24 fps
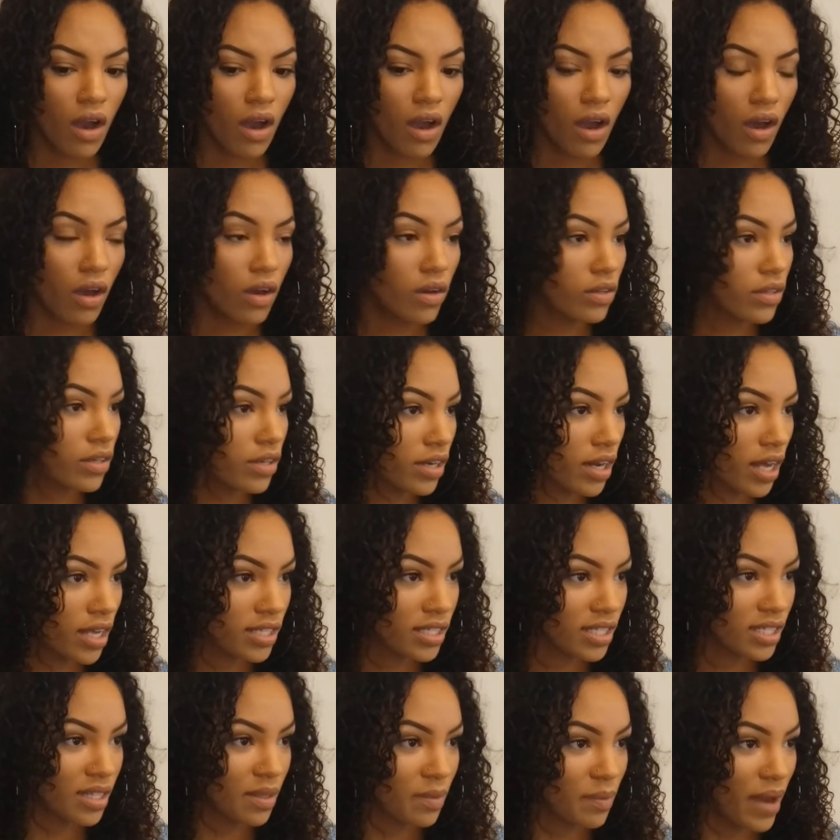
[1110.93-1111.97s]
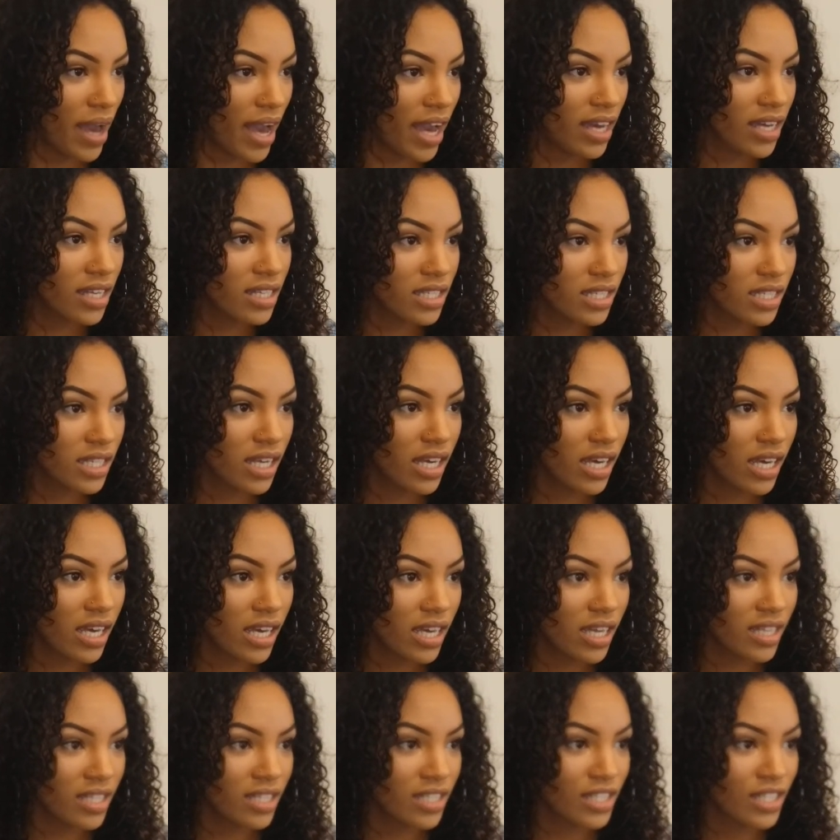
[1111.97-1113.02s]
Oh, do you not see the
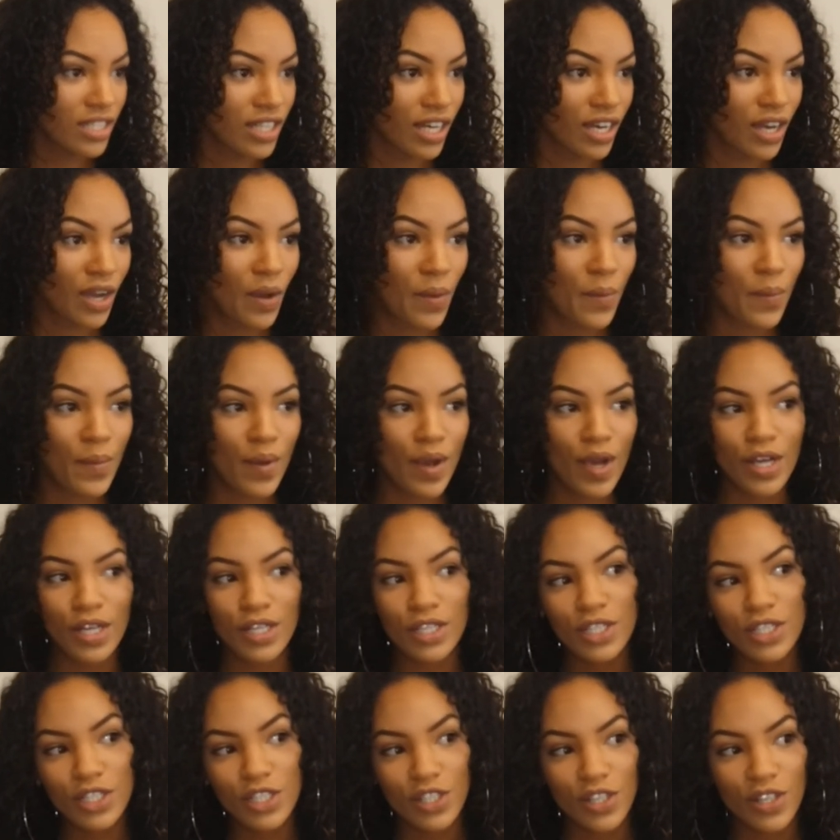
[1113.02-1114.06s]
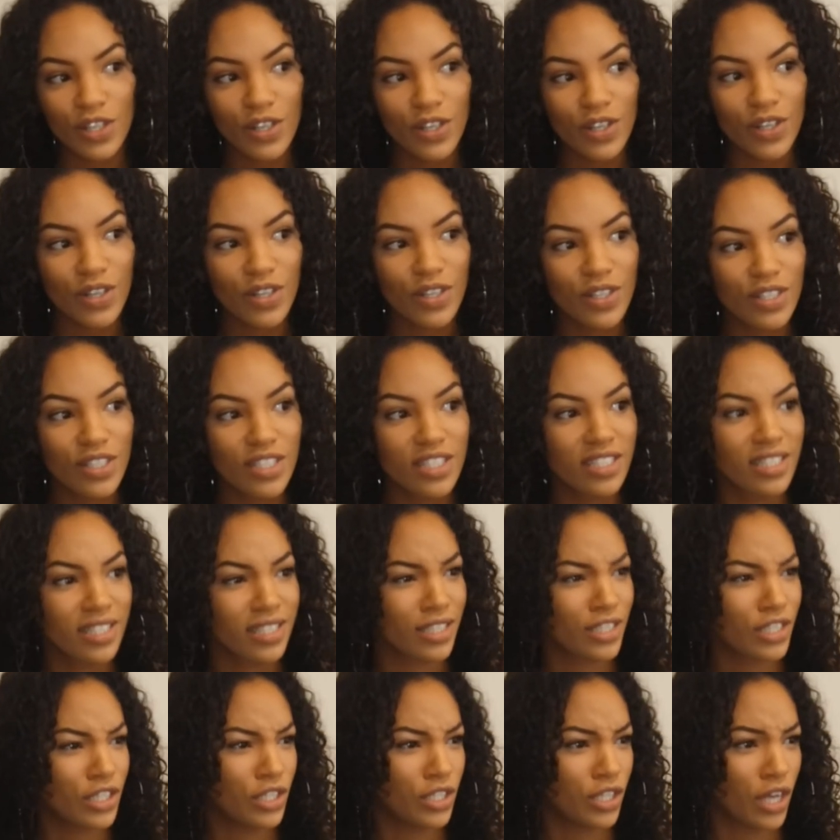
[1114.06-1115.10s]
magazines, the commercials,
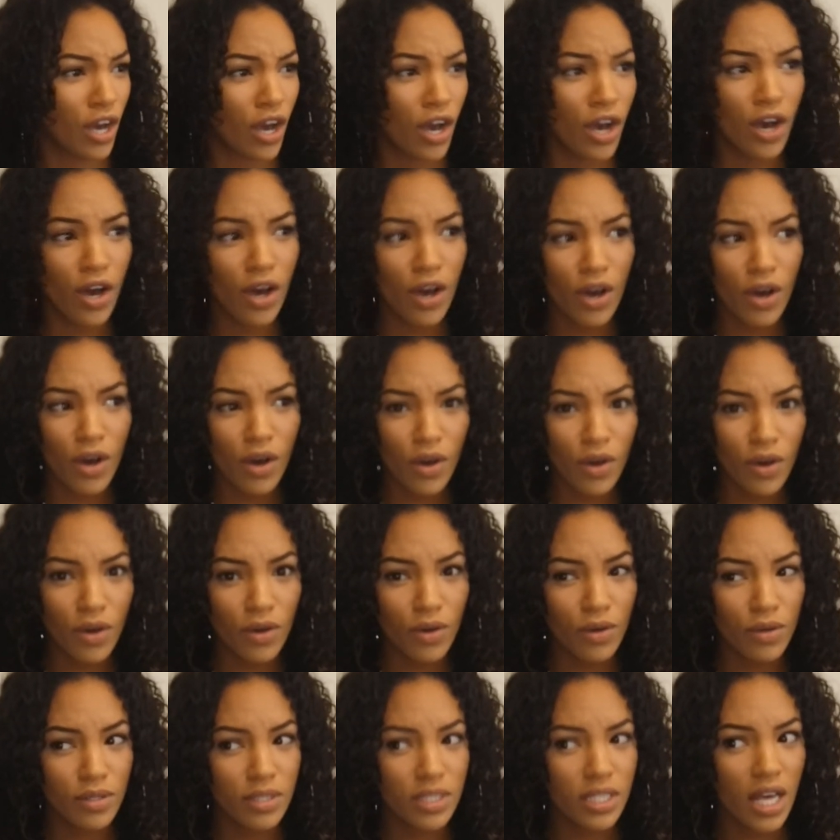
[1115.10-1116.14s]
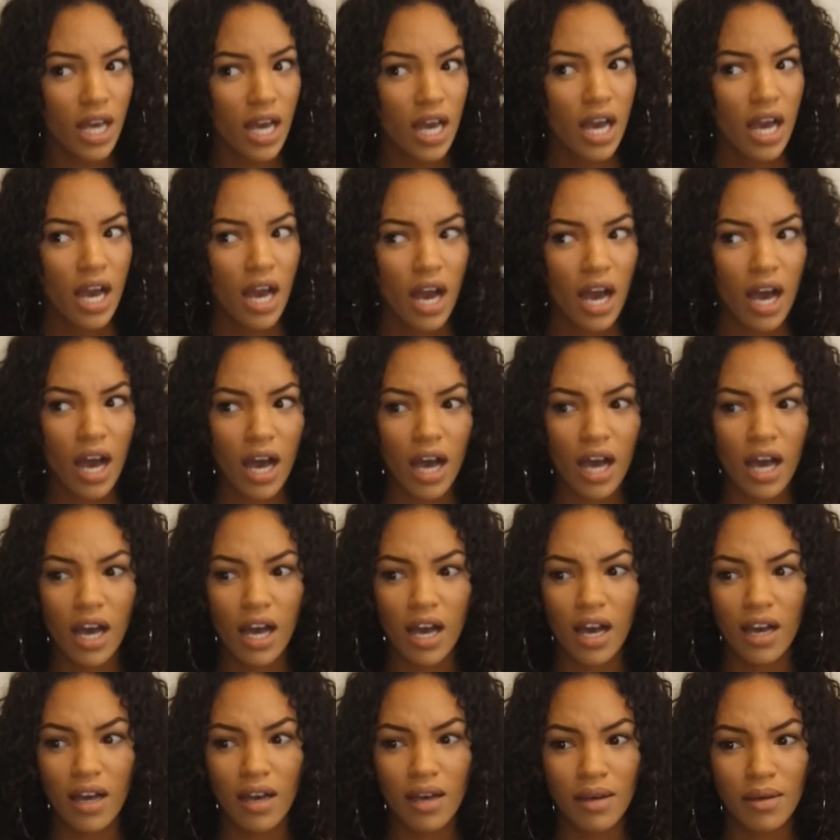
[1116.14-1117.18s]
the shows? You
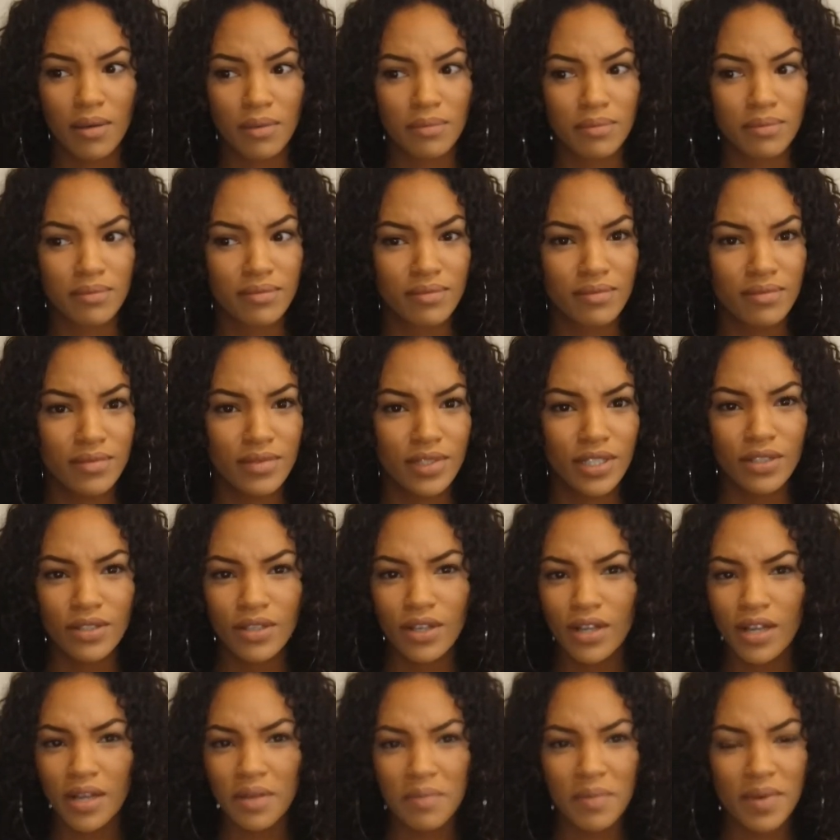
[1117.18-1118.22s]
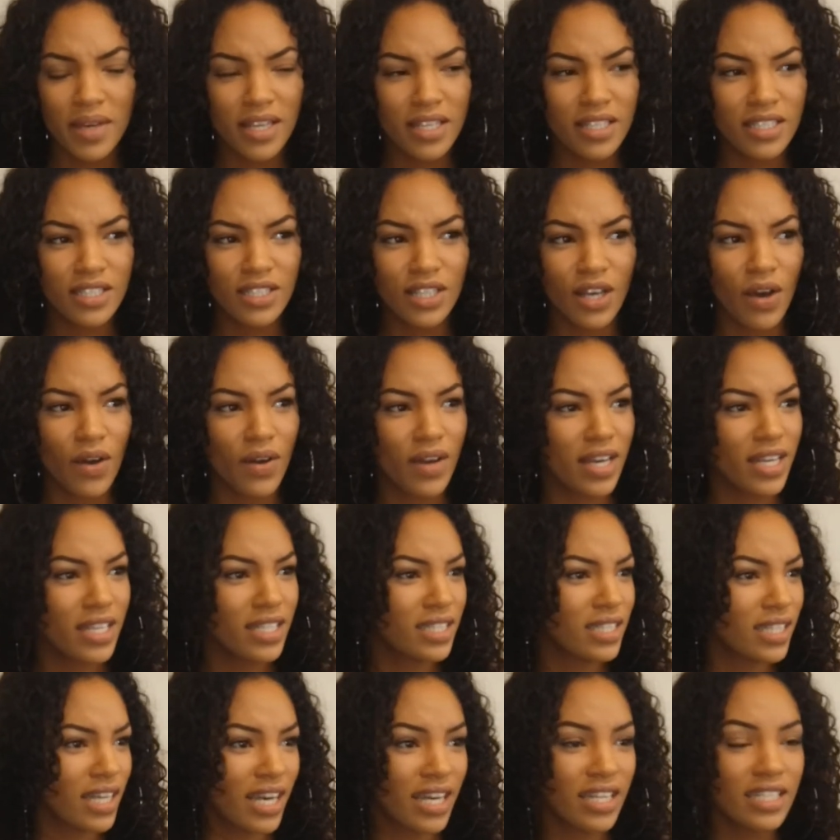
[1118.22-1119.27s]
know what I mean? So
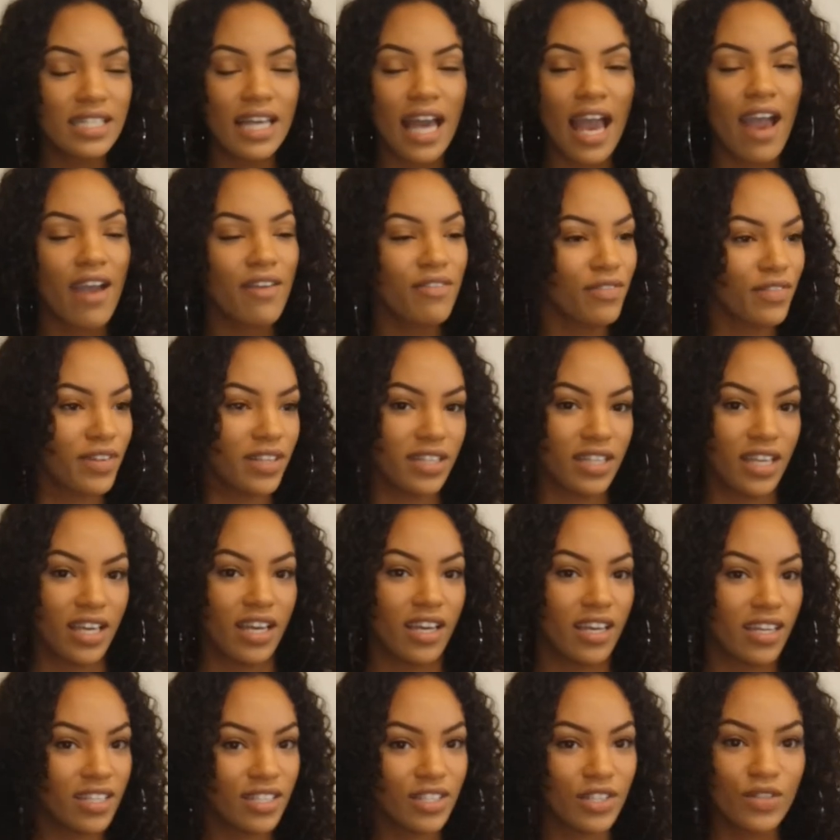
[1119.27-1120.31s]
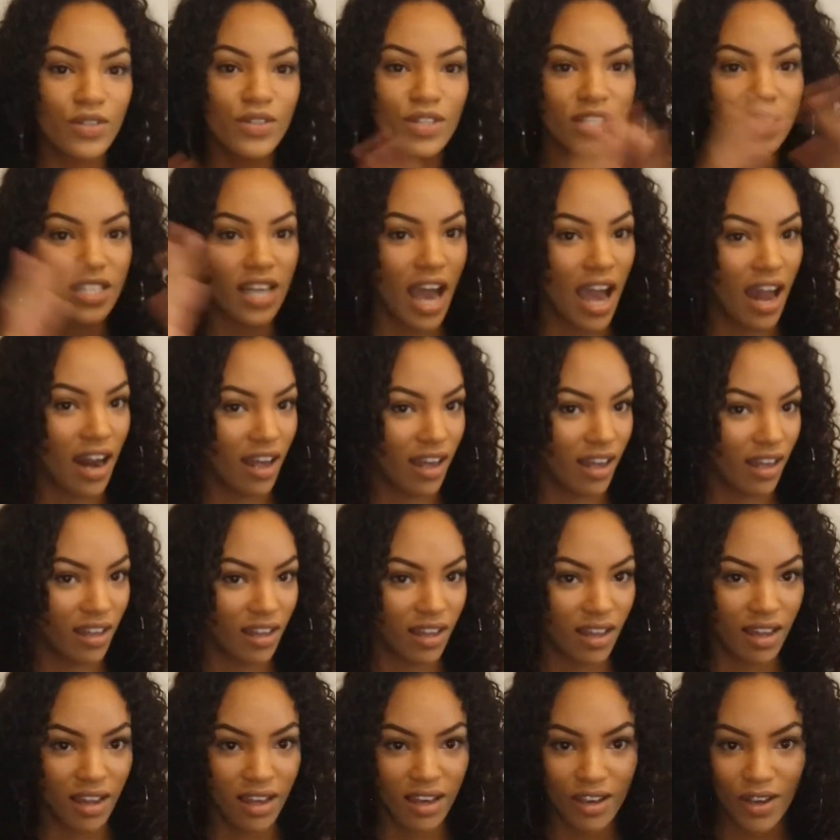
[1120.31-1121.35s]
it's everything. It's, you just
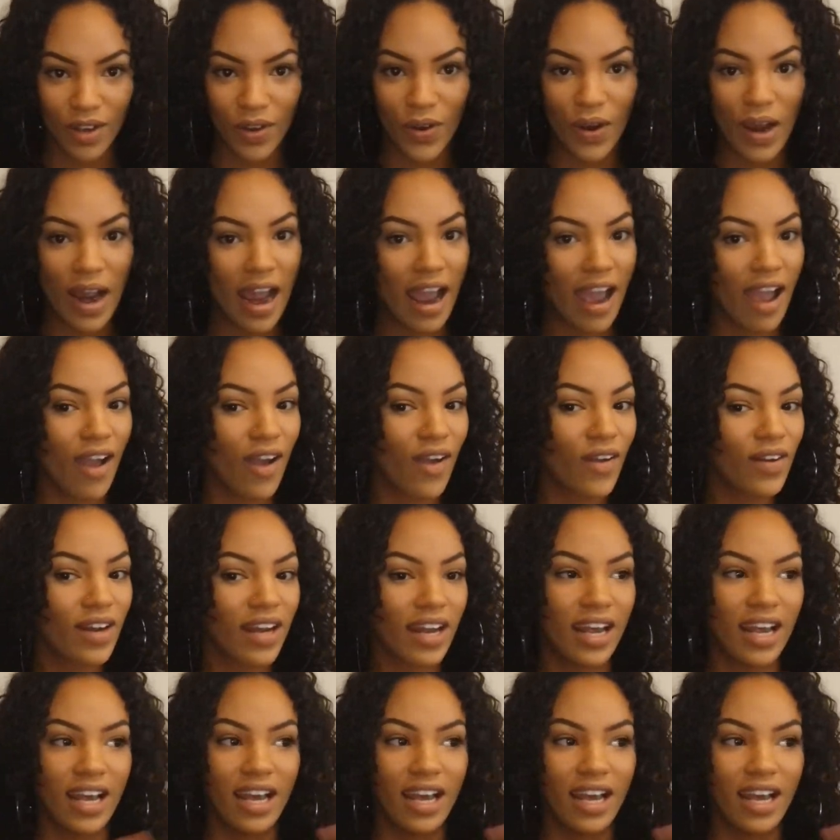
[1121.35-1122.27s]
gotta look around,